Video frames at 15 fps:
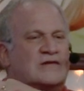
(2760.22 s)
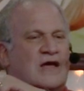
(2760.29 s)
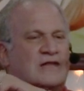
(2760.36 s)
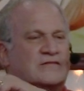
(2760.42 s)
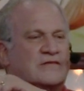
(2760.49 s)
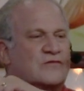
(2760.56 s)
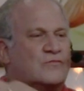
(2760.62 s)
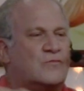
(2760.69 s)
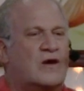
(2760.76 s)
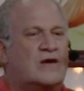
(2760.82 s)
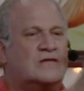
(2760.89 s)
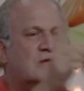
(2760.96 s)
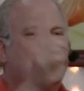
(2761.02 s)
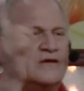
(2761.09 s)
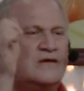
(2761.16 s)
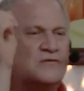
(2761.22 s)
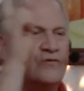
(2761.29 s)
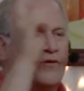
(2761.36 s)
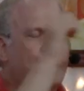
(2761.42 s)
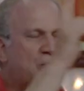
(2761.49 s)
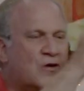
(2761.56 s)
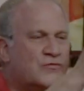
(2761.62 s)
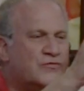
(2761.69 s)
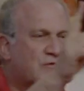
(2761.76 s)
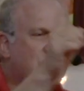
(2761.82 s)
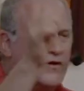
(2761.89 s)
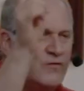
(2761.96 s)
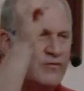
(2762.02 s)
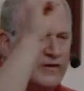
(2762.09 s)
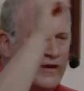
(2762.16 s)
and not this way. Well, both are
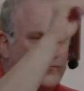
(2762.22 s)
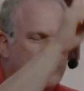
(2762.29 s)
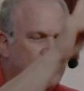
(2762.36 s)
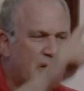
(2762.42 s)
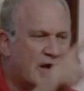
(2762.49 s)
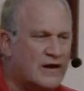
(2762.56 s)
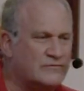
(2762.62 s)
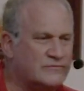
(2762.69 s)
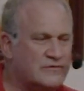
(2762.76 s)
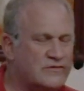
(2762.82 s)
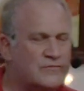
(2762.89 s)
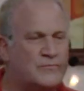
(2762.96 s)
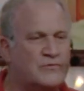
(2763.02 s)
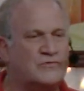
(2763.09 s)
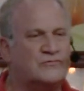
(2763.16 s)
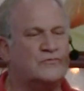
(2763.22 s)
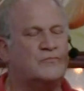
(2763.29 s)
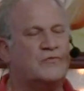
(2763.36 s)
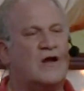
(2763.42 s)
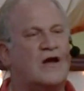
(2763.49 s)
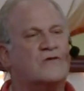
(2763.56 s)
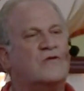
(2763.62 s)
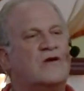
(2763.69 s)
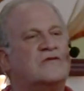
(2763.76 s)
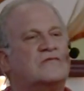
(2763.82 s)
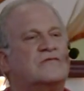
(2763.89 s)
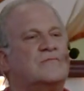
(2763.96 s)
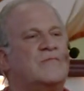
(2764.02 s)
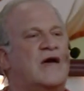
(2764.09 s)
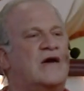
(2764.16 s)
going up the mountain, the spiritual progress,
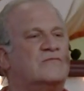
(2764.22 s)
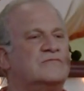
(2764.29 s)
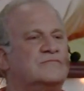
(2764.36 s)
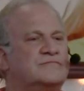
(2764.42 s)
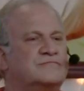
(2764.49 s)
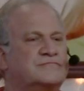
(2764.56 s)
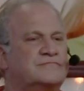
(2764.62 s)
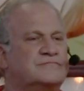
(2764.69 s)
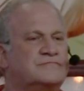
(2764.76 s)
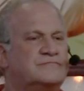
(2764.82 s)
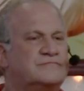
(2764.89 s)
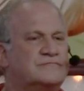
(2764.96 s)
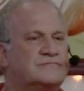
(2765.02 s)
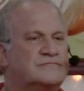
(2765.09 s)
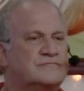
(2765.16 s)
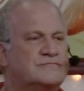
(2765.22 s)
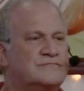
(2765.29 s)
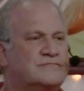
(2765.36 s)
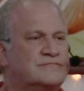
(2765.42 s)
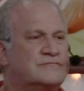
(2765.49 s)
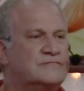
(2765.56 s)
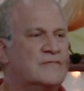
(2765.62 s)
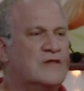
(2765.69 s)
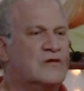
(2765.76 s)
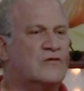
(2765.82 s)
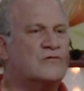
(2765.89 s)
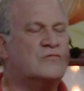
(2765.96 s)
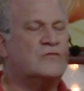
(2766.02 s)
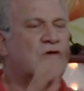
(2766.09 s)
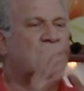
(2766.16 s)
the mountain.
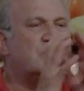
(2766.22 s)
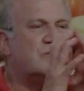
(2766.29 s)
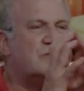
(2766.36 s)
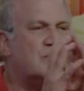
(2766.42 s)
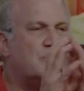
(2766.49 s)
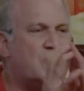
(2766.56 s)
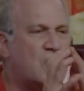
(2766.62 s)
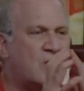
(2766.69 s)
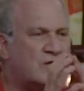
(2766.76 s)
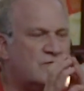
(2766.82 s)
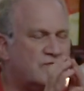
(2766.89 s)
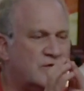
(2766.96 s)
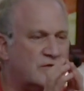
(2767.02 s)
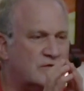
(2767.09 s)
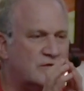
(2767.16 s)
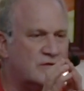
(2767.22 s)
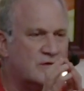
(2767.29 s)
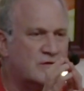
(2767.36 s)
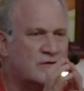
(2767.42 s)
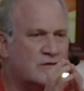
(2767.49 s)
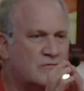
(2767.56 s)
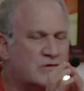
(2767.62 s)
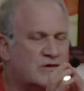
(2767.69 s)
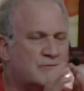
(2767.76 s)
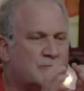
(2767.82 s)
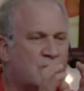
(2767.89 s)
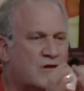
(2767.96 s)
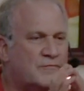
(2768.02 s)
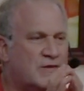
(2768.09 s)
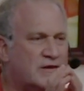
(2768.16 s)
Because we only see a part of it. We
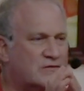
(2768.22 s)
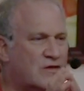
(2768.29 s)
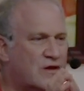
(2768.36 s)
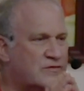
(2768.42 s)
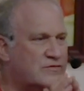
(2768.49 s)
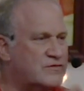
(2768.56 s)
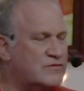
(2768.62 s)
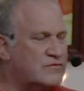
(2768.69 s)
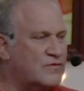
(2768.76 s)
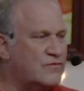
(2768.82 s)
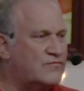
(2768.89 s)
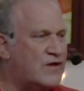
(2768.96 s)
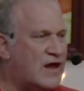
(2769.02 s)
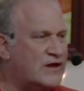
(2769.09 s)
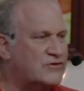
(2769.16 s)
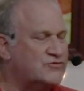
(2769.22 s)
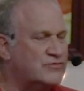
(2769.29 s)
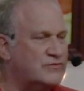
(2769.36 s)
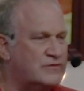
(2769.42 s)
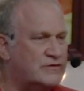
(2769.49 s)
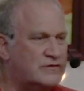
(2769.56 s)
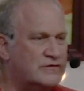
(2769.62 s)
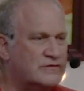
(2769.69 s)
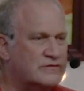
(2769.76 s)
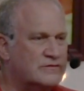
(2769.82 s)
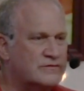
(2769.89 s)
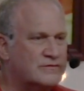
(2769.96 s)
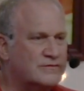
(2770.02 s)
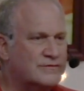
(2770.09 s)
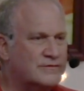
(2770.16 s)
compartmentalize, see so fractionally.
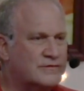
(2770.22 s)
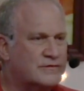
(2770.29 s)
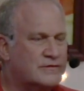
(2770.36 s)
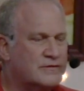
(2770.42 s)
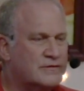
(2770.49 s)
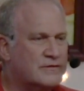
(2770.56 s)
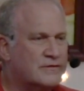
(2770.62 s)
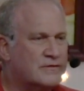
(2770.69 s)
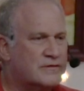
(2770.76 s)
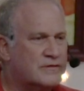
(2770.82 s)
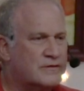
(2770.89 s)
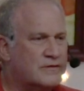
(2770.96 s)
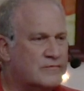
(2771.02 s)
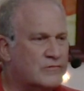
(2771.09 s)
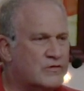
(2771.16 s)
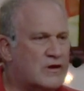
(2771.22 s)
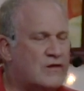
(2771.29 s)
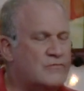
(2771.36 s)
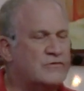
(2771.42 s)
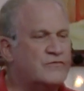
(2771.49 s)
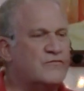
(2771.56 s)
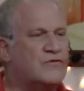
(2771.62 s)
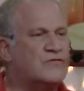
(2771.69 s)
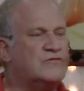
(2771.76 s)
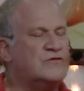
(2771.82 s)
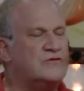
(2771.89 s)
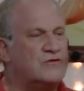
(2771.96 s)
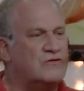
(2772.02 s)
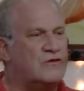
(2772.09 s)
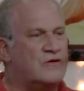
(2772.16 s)
When I was first
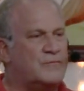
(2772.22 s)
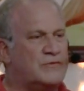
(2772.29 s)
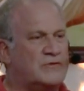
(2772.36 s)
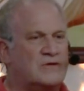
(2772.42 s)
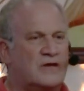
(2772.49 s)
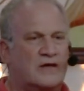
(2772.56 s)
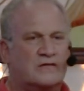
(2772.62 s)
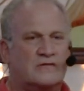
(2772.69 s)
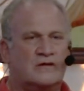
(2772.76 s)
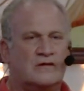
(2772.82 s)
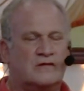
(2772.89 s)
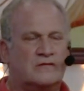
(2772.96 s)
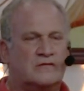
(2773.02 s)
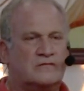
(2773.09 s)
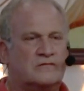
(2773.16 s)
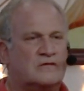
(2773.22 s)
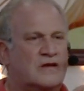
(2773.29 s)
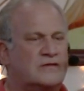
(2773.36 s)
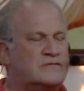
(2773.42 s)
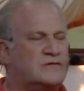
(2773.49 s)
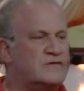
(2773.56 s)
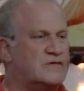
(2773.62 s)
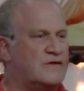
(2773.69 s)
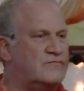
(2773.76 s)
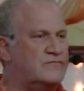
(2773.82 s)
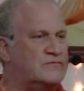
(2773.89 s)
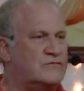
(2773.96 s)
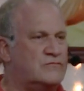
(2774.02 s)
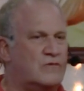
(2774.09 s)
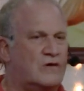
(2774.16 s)
in Europe in
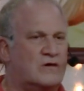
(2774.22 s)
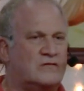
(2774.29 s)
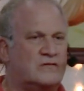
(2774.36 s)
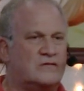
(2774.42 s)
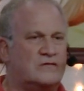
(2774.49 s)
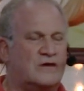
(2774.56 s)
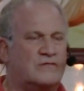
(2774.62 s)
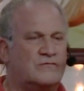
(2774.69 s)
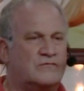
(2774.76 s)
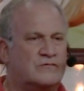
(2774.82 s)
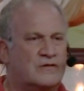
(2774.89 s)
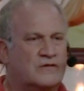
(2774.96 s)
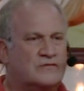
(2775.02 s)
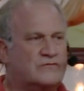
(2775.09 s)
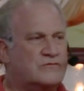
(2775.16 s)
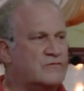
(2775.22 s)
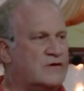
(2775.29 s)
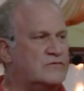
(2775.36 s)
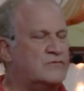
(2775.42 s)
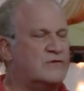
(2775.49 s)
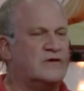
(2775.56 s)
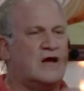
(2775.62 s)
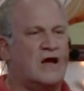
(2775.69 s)
1971, and I was just graduated